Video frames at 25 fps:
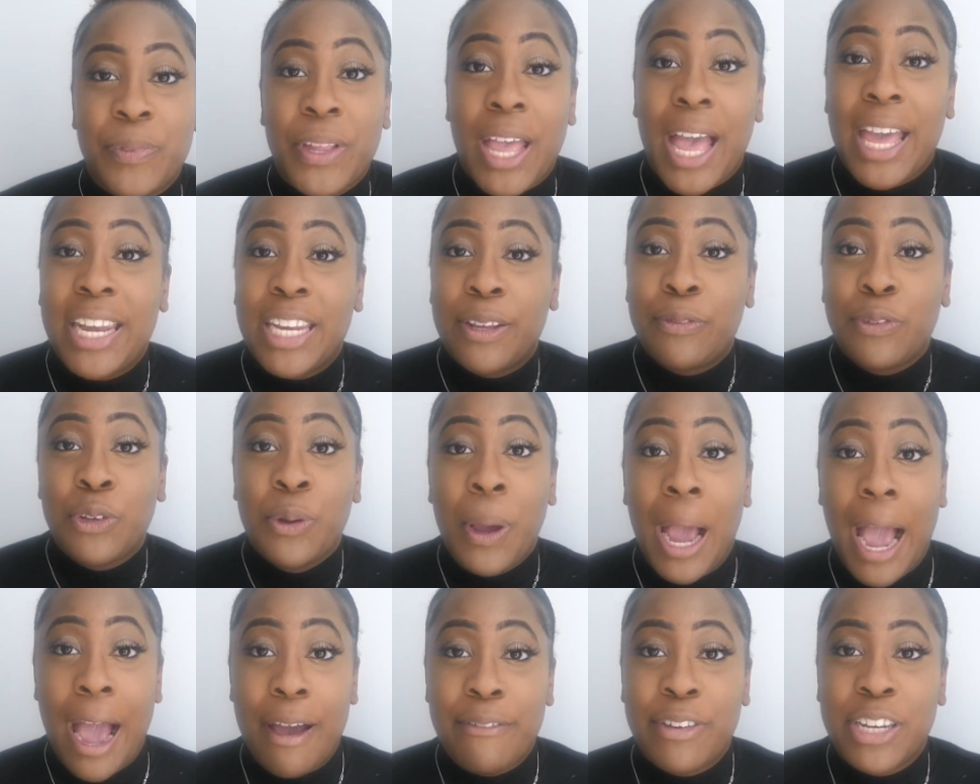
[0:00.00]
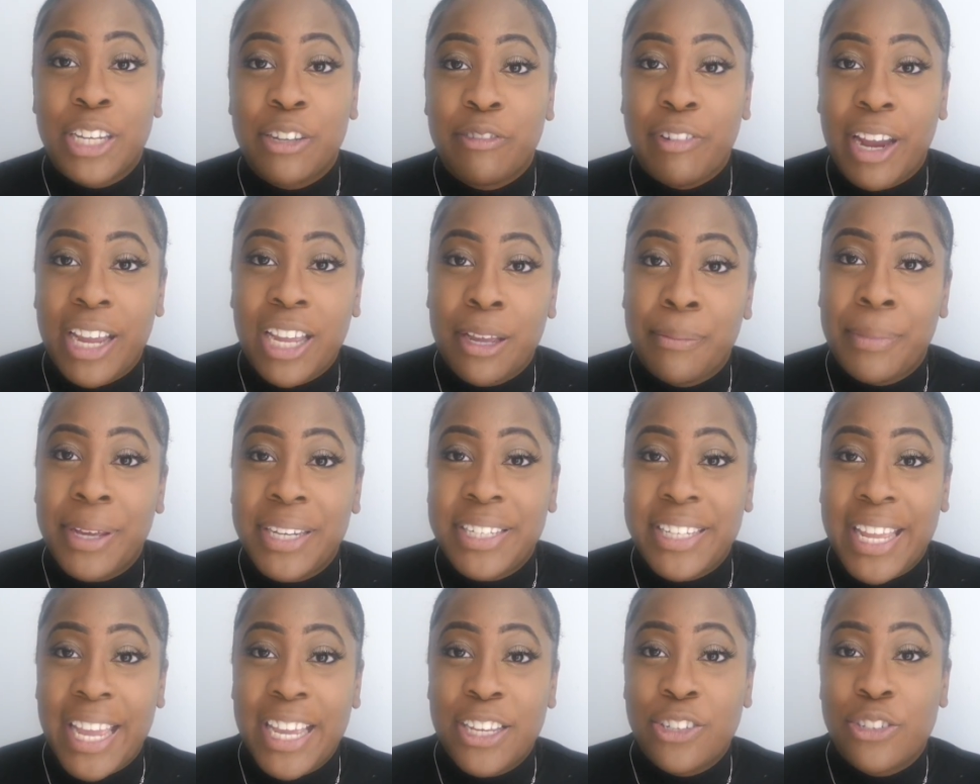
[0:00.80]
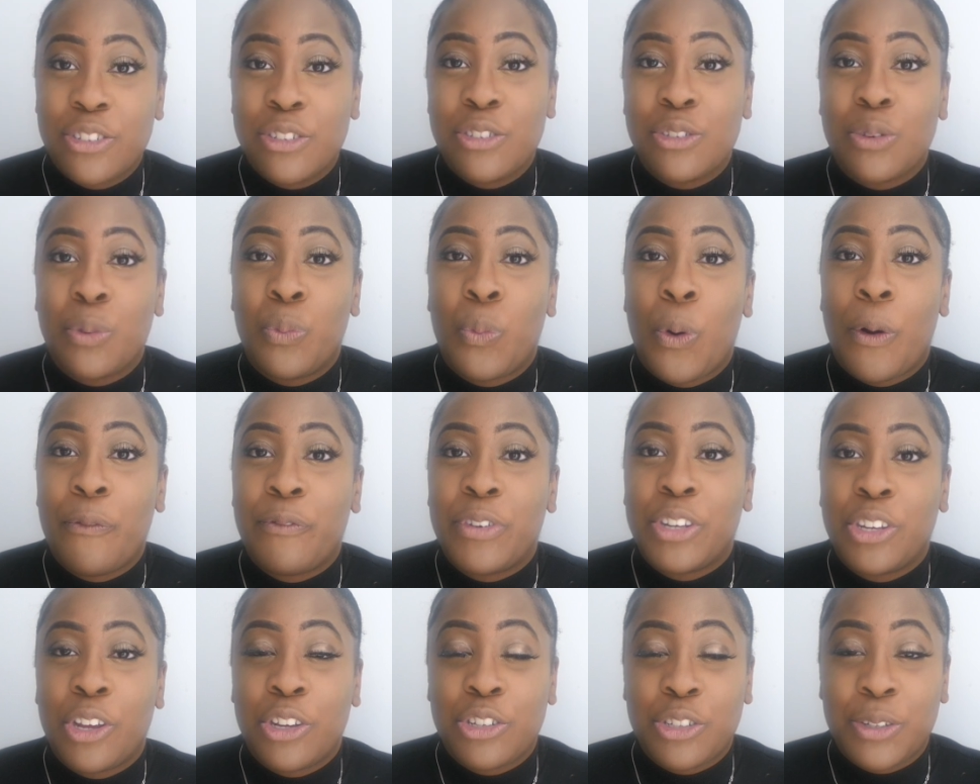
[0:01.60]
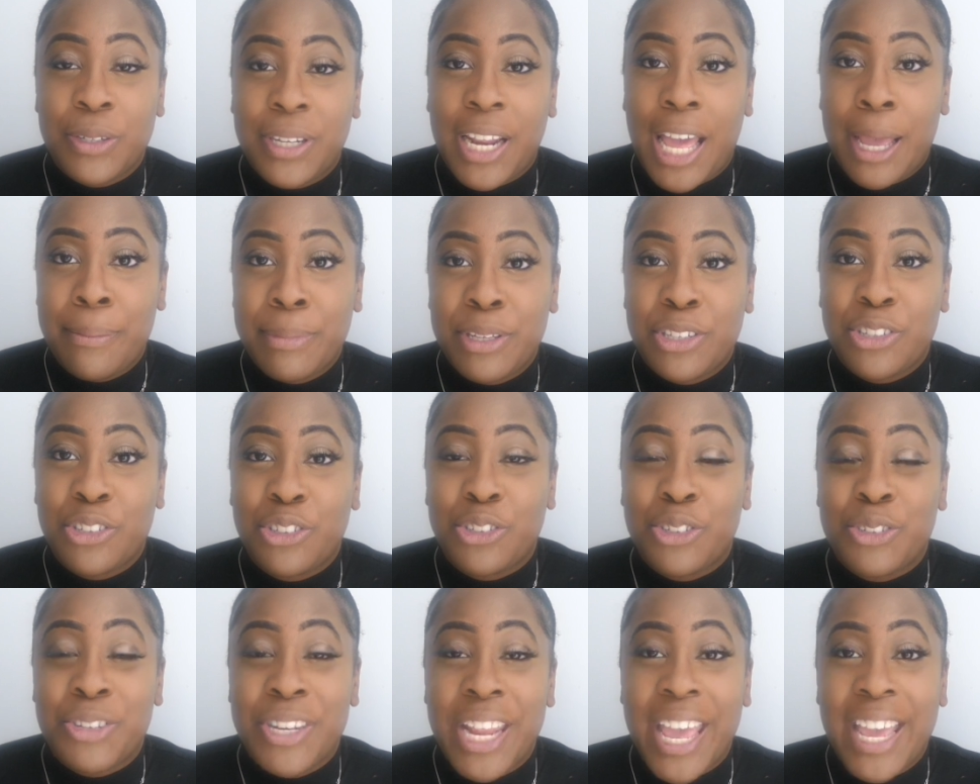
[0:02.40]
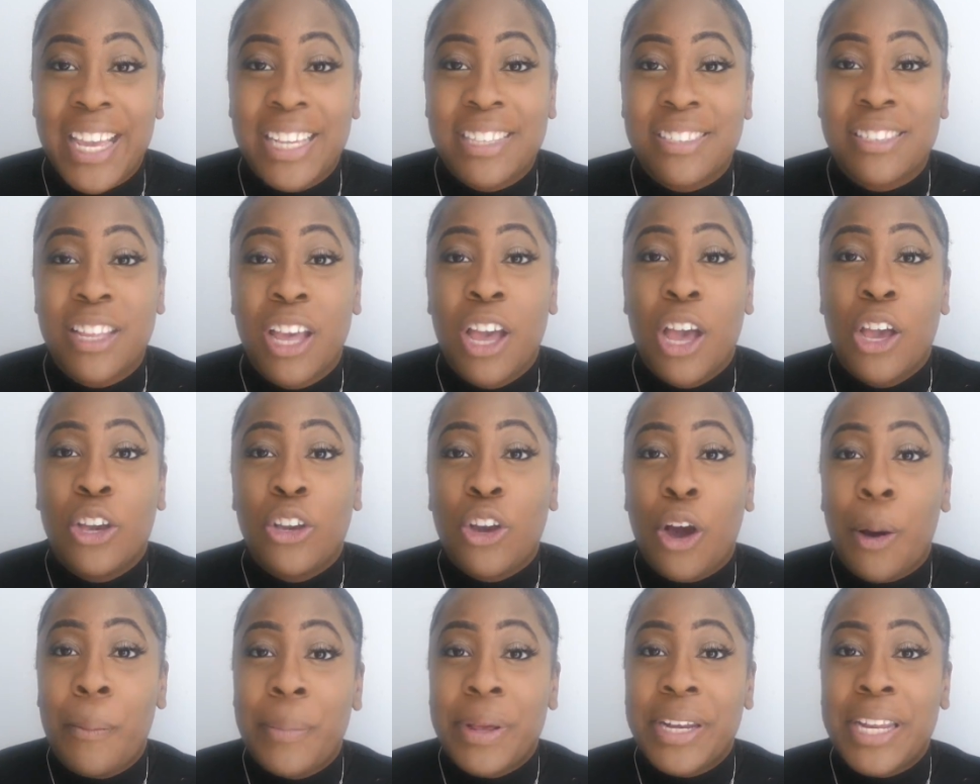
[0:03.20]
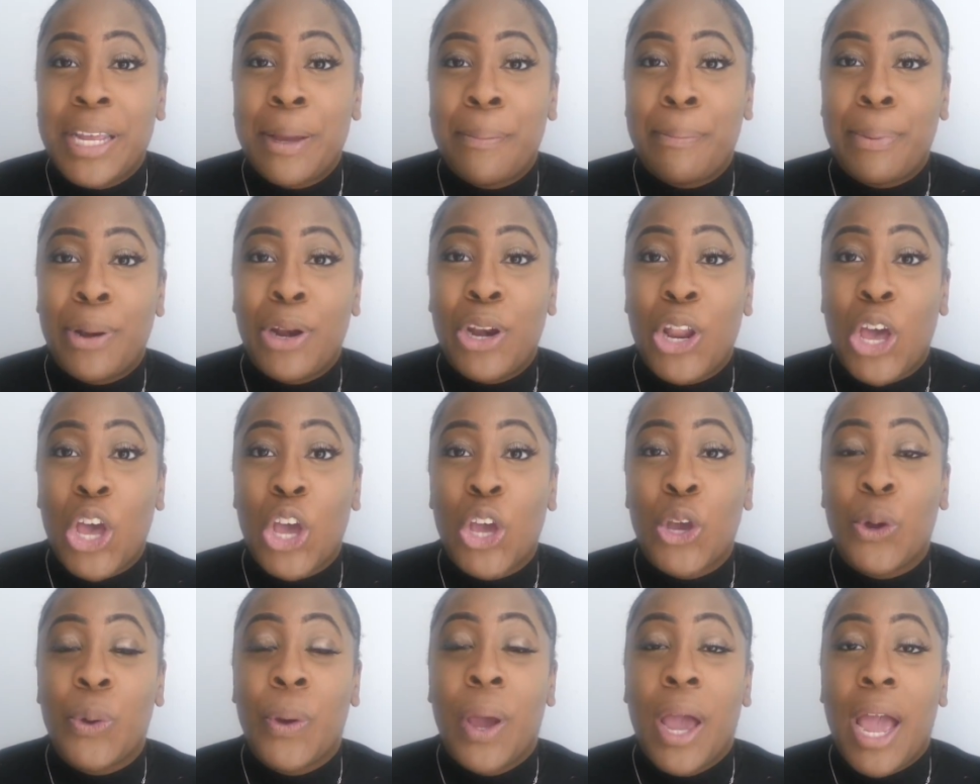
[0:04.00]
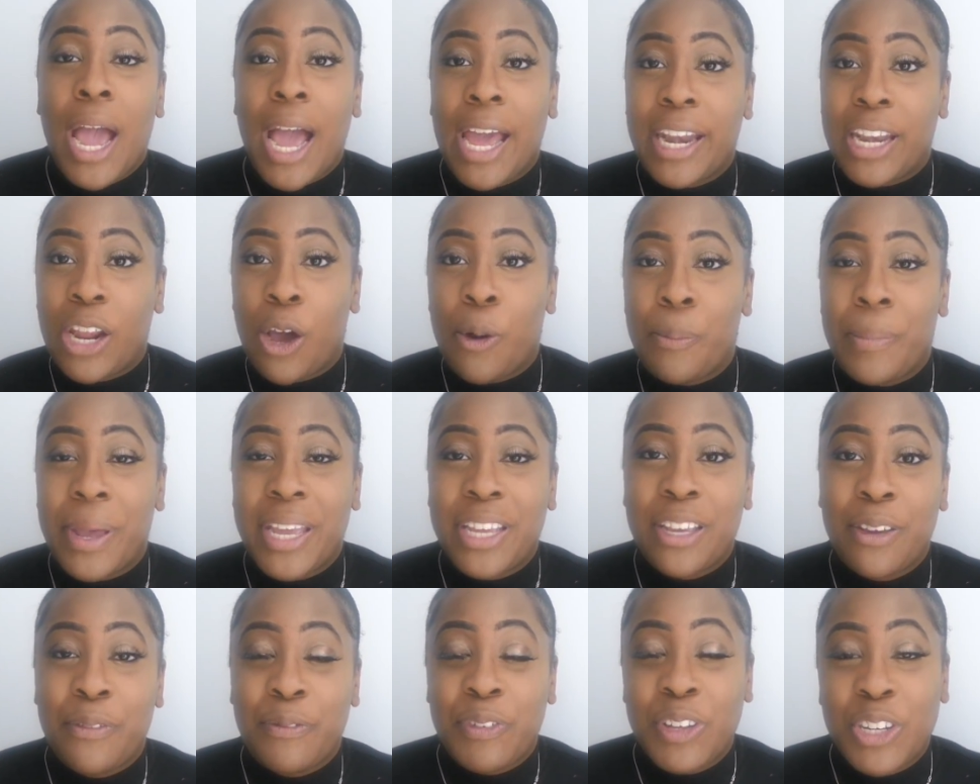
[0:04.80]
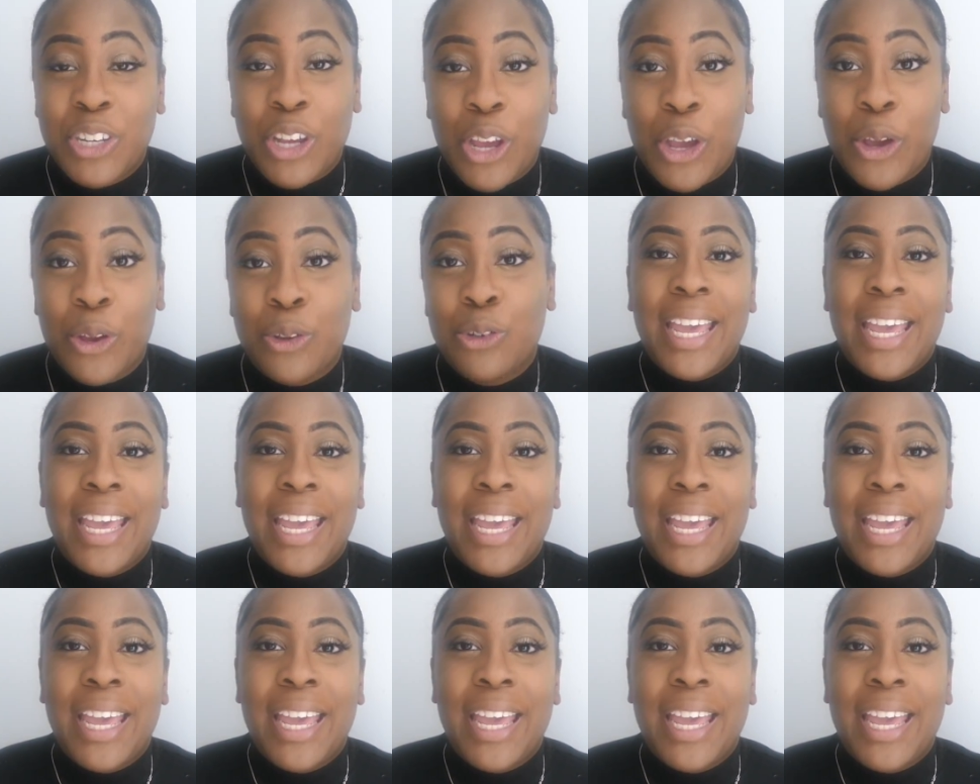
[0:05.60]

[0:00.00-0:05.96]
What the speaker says: And if you have any recommendations on what videos you'd like me to do next, comment it below and I'll make a video.